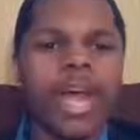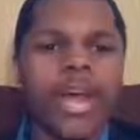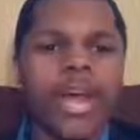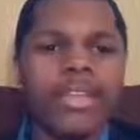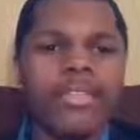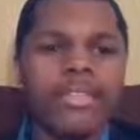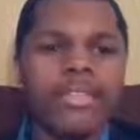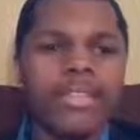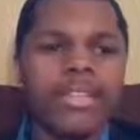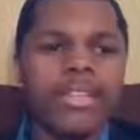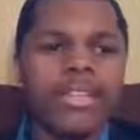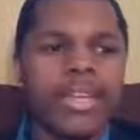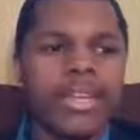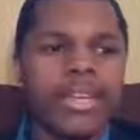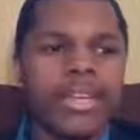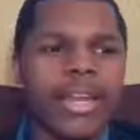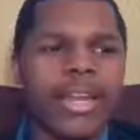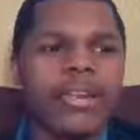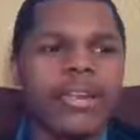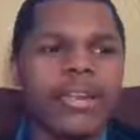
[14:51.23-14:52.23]
I see
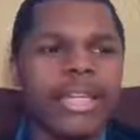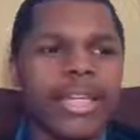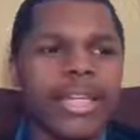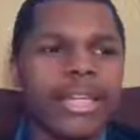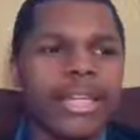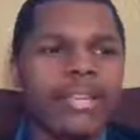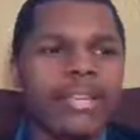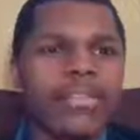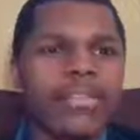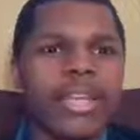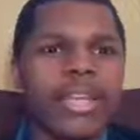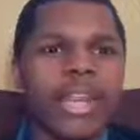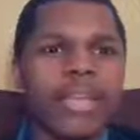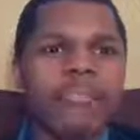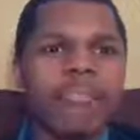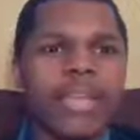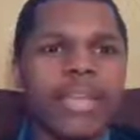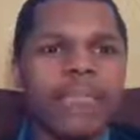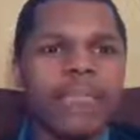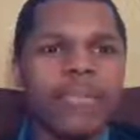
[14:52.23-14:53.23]
that nowadays
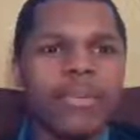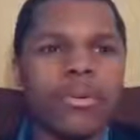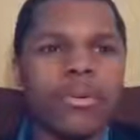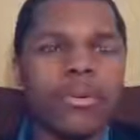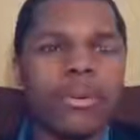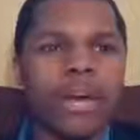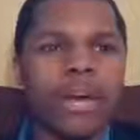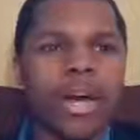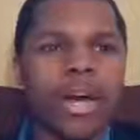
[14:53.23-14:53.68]
people mm-hmm.